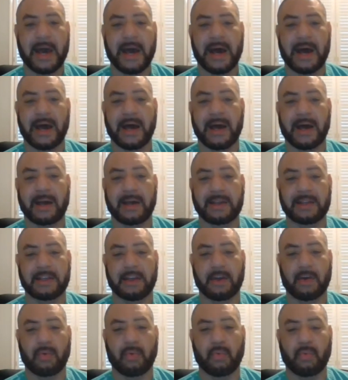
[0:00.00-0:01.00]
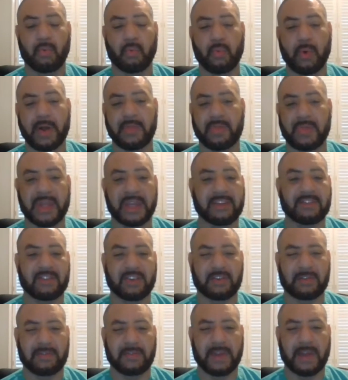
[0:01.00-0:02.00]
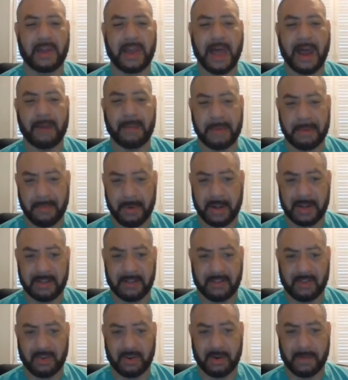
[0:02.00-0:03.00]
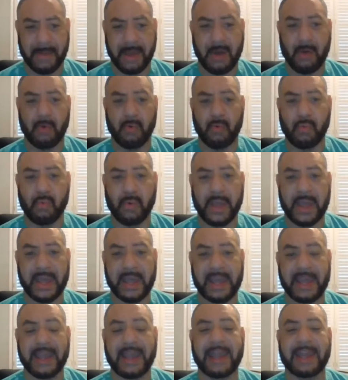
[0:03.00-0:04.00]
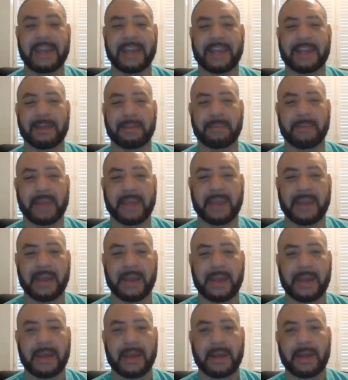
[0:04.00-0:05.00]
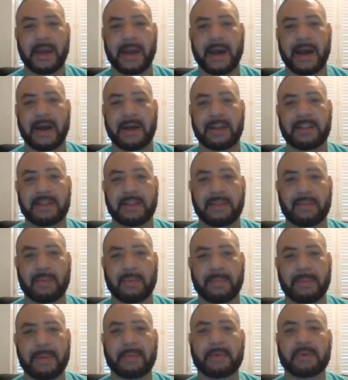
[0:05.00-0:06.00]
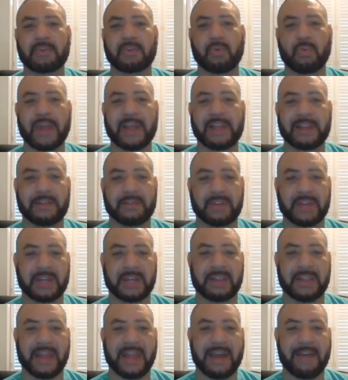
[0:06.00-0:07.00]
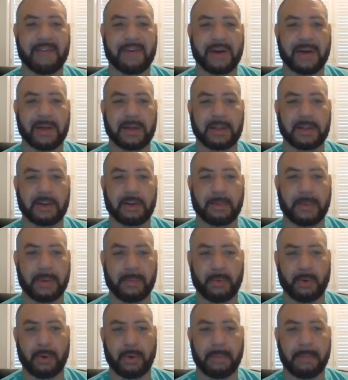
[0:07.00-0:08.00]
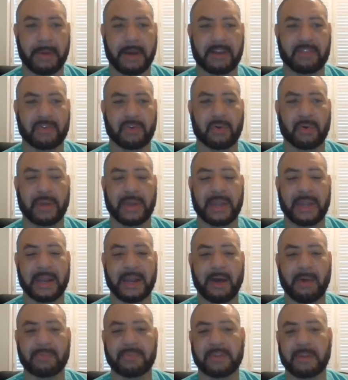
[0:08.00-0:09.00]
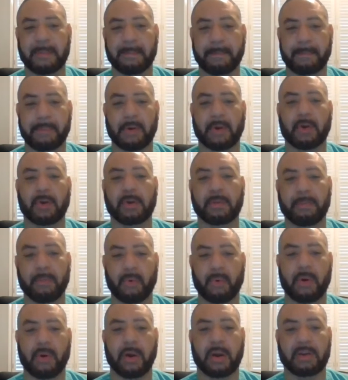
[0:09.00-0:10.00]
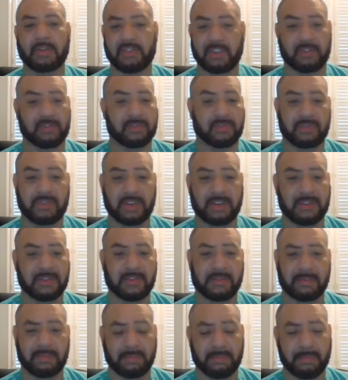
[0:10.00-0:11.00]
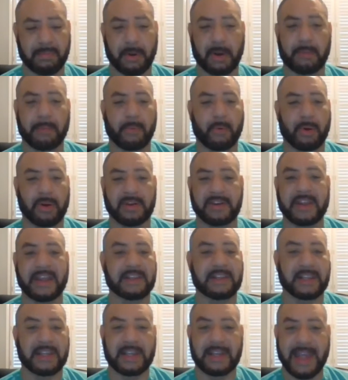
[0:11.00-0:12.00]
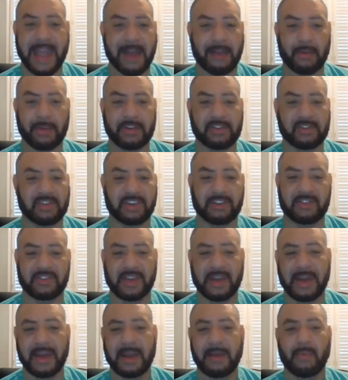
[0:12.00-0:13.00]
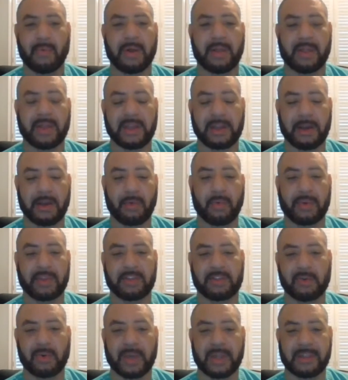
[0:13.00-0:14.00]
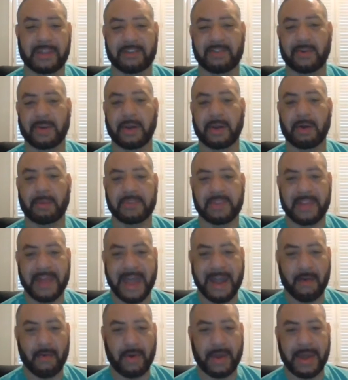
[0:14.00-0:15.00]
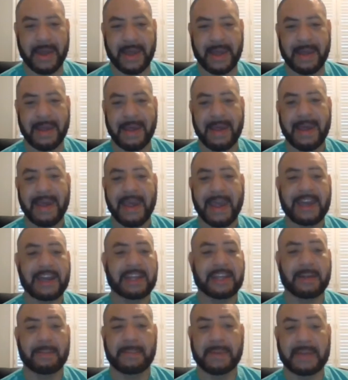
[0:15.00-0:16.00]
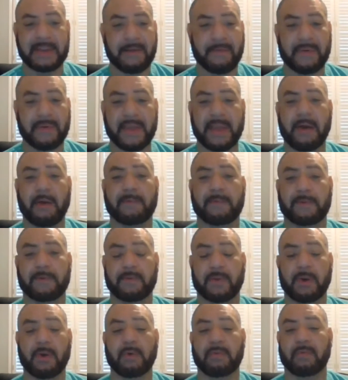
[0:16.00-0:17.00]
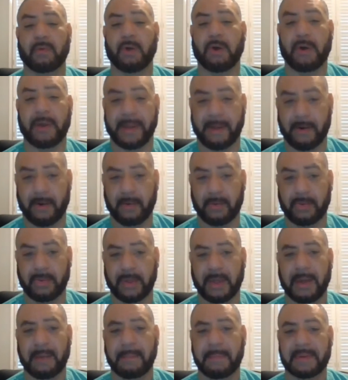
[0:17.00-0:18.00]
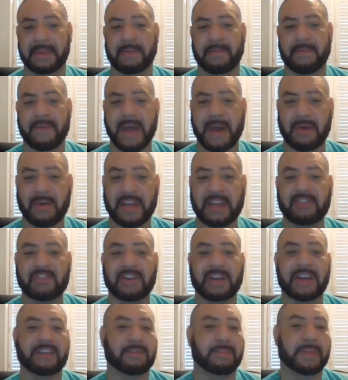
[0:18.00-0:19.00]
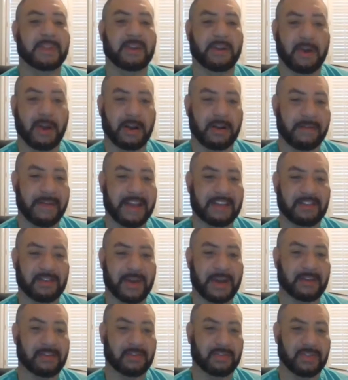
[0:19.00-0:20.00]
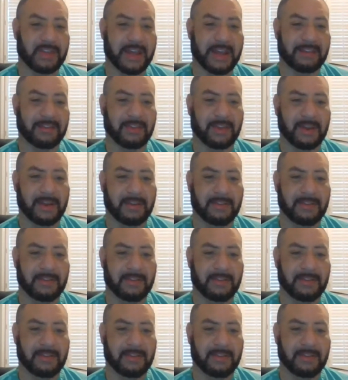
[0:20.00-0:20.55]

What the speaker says: One thing is just a lot of people are concerned about weight, and it can be when people do weightlifting and they have a little bit more muscle, it helps them burn more, just burn more daily calories, just with doing things. So it helps in that way, and it can be definitely helpful for overall health. But the foundation has to be the cardiovascular exercise.